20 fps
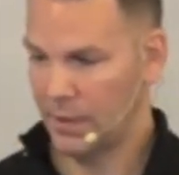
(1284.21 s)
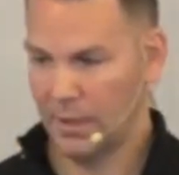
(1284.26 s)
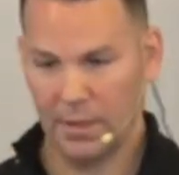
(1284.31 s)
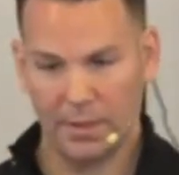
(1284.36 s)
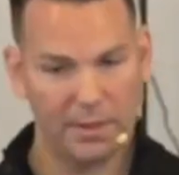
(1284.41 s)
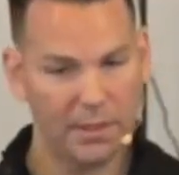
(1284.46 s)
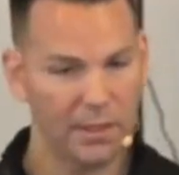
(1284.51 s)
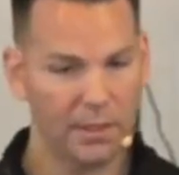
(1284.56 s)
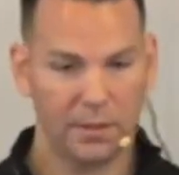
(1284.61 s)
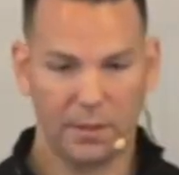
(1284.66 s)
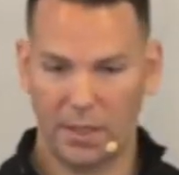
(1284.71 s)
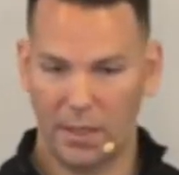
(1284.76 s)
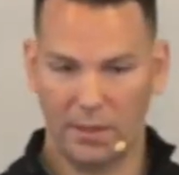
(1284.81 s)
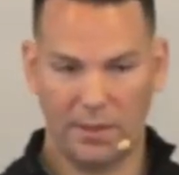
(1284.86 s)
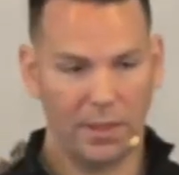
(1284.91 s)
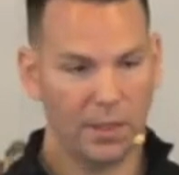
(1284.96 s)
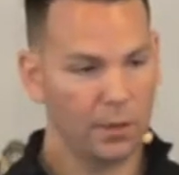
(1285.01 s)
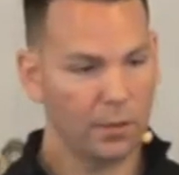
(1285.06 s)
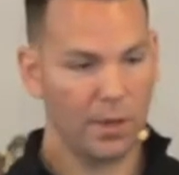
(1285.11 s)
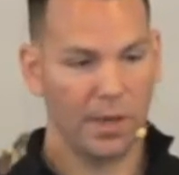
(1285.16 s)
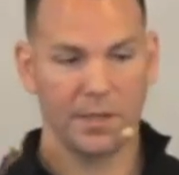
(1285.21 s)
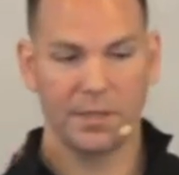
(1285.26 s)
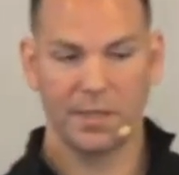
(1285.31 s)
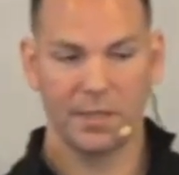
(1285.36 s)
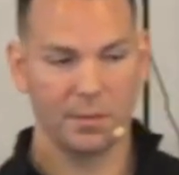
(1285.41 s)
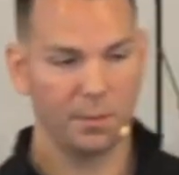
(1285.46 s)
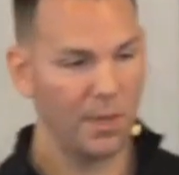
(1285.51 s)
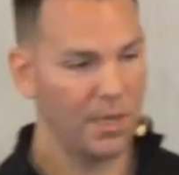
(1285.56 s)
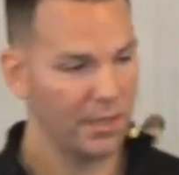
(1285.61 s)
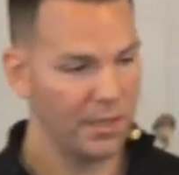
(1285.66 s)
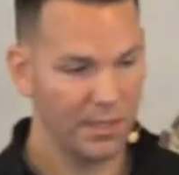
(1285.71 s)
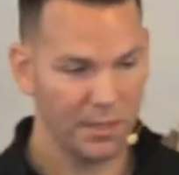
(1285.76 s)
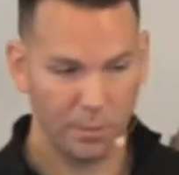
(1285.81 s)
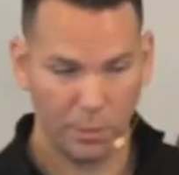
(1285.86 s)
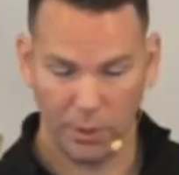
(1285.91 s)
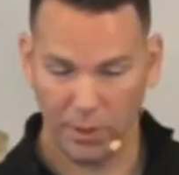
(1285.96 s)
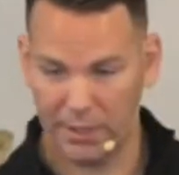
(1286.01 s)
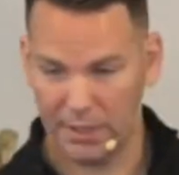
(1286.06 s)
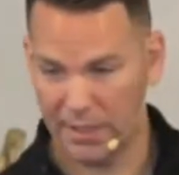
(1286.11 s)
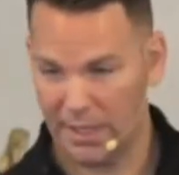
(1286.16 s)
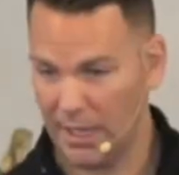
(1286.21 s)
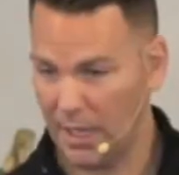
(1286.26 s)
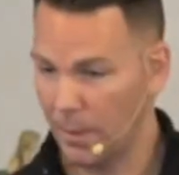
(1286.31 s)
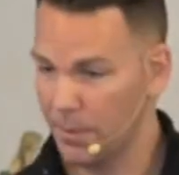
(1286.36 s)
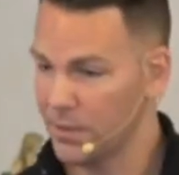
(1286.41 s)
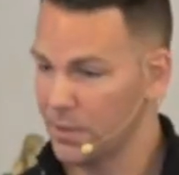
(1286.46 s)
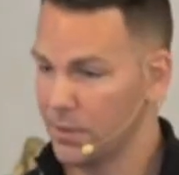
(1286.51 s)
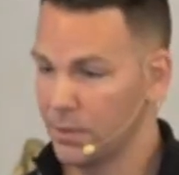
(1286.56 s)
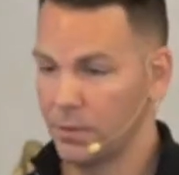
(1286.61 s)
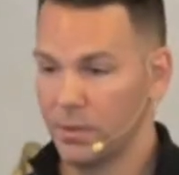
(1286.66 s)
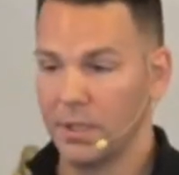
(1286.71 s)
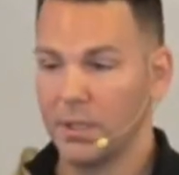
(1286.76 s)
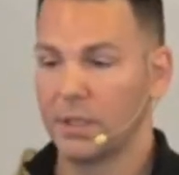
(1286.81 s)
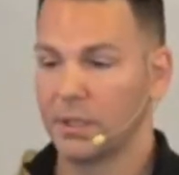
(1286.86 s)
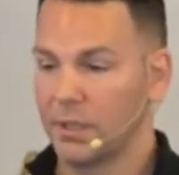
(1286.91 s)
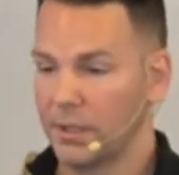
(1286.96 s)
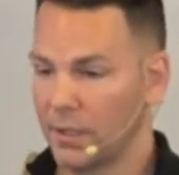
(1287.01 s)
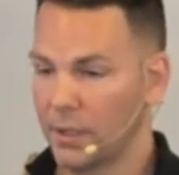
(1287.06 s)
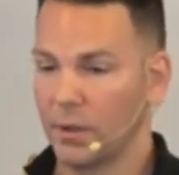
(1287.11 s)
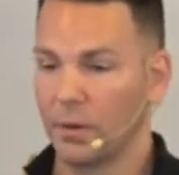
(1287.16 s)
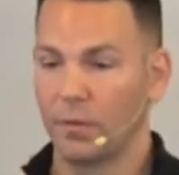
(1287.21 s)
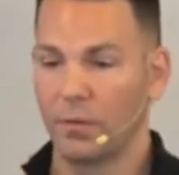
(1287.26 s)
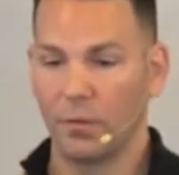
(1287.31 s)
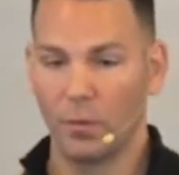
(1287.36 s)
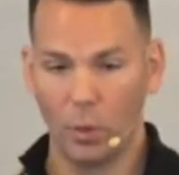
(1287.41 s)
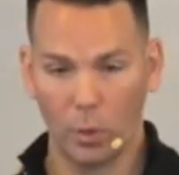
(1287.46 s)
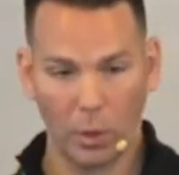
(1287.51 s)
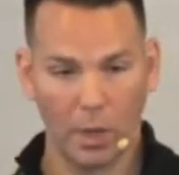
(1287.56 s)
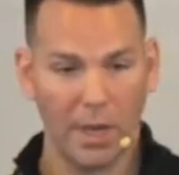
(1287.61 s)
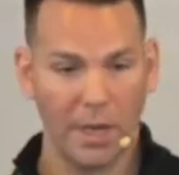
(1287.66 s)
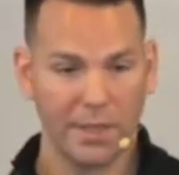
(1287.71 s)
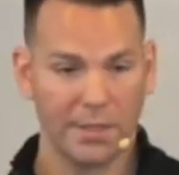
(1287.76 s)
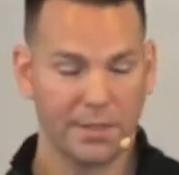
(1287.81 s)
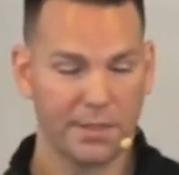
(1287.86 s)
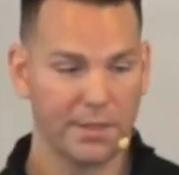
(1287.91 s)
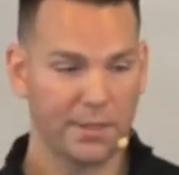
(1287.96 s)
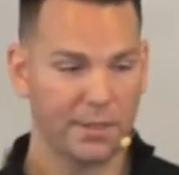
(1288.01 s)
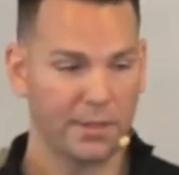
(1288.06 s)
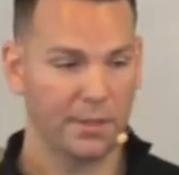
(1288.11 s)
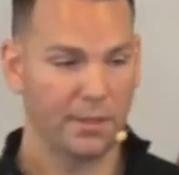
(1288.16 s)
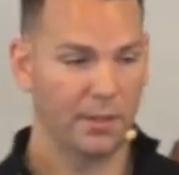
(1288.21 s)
I think Christ has made this point absolutely clear for us.